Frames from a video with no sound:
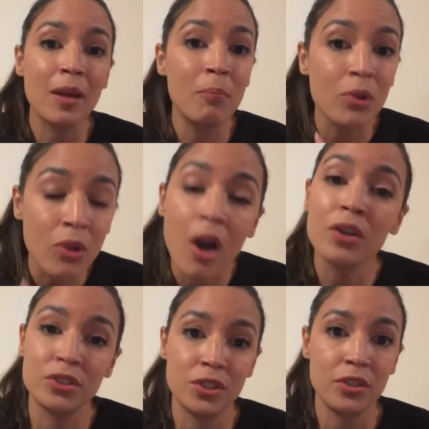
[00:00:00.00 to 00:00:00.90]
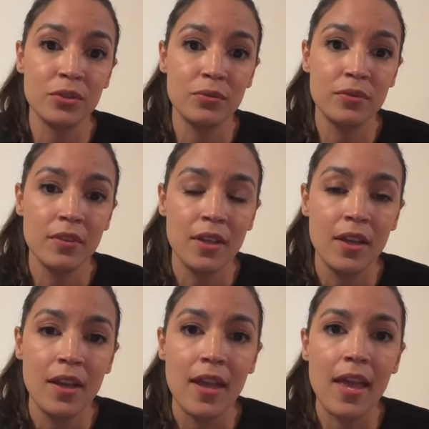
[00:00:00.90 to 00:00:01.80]
can belong to you.
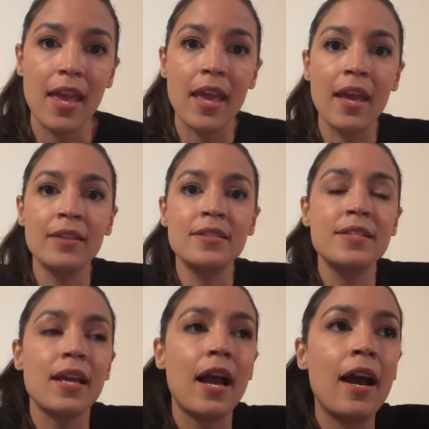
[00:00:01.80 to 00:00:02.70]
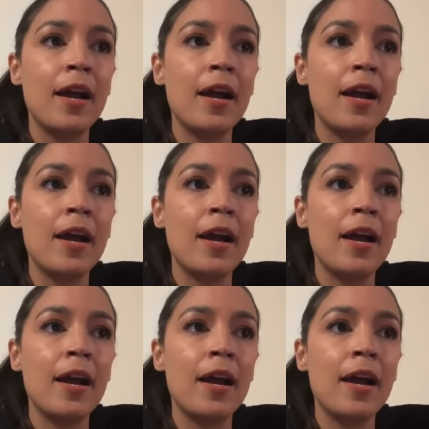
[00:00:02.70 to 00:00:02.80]
And